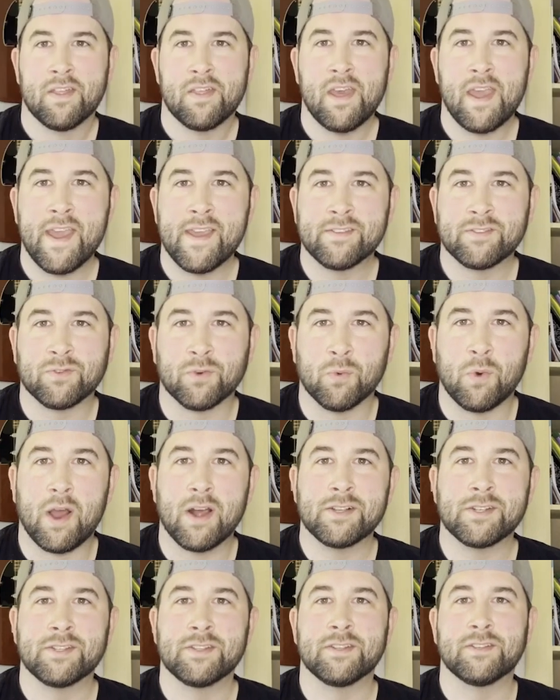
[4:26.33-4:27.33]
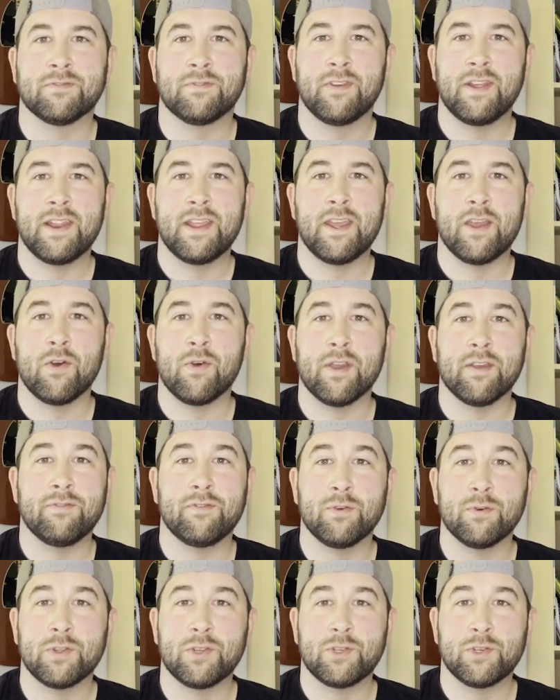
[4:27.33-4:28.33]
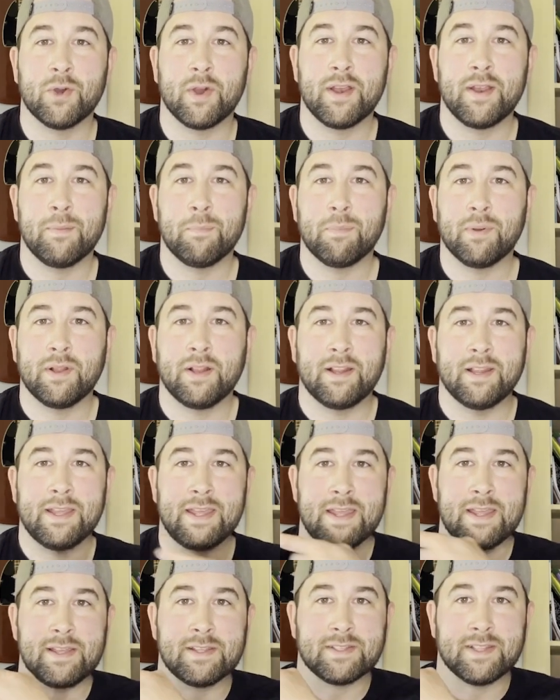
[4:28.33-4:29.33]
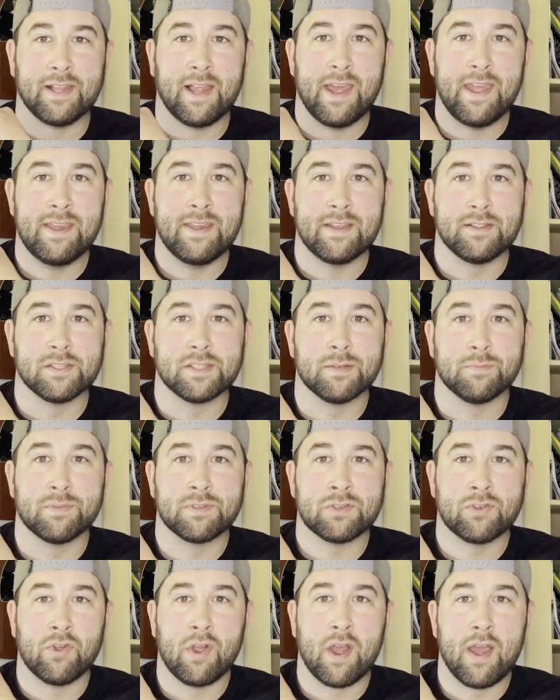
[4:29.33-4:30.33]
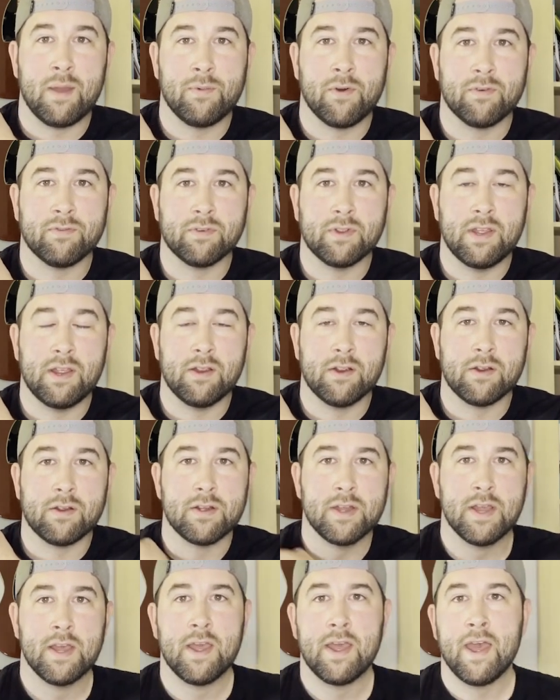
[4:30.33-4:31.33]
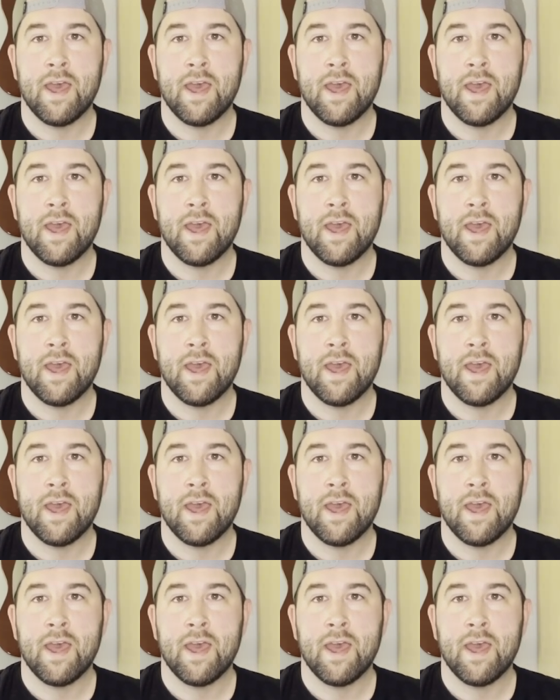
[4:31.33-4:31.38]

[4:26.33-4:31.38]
Thanks for watching this video. If you enjoyed it, please like and subscribe over here.